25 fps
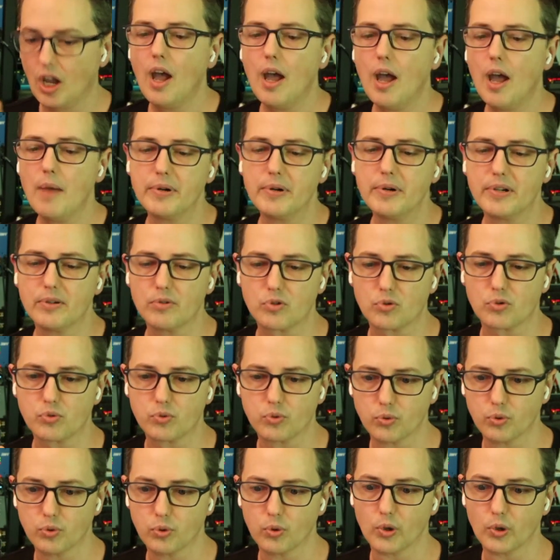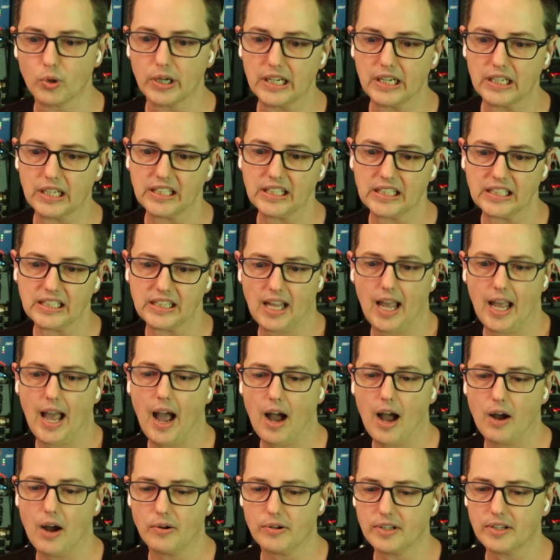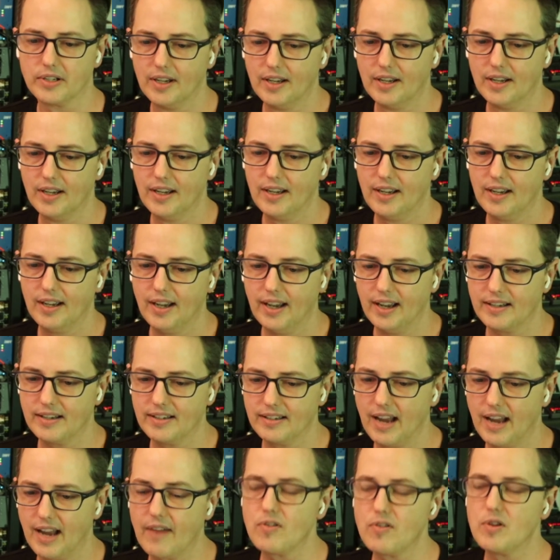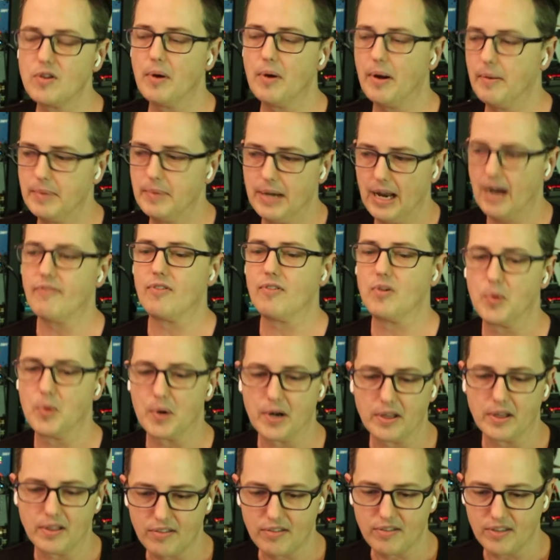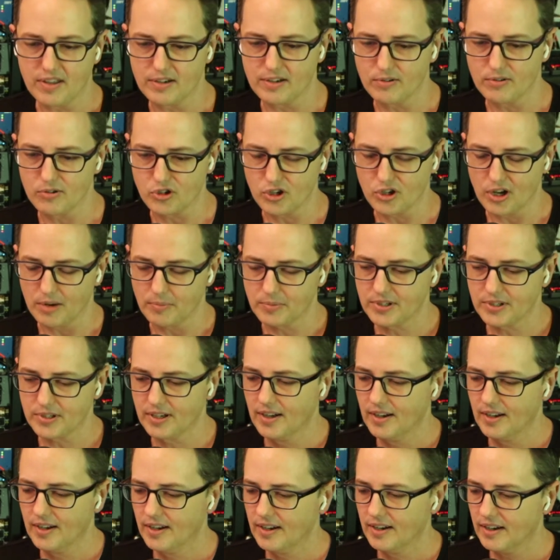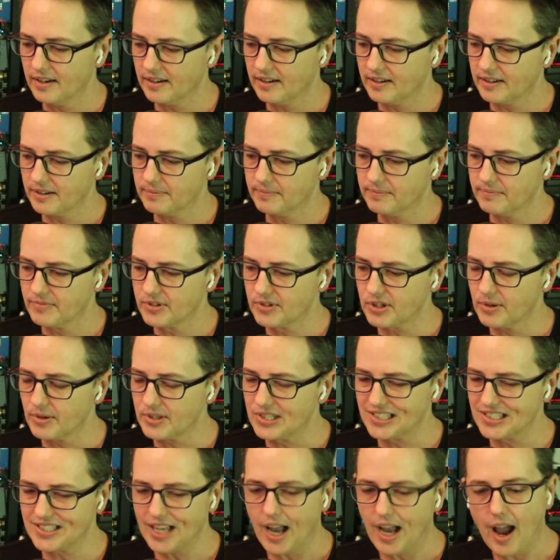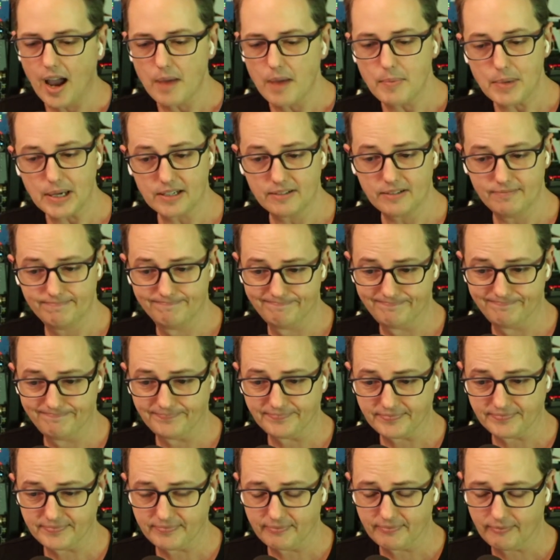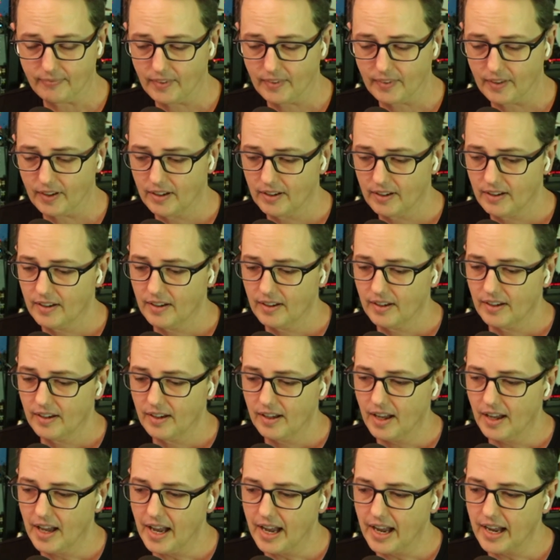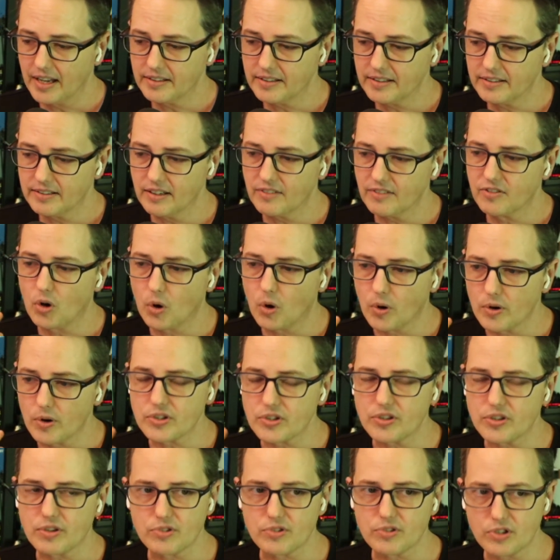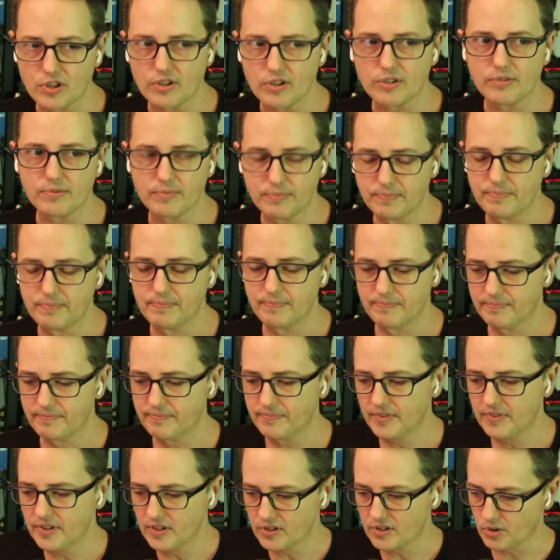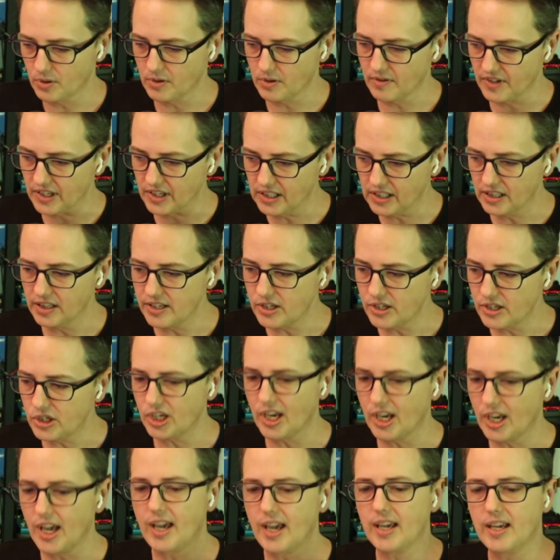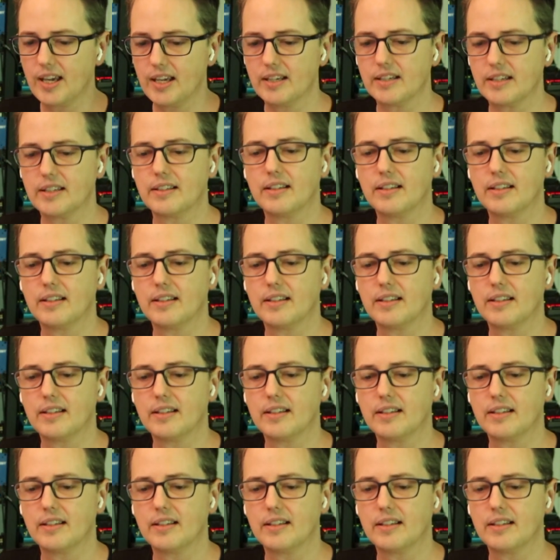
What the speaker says: but it was really loud. And everyone in the theater jumped. So it's timing. And of course, there's the sort of the cliche,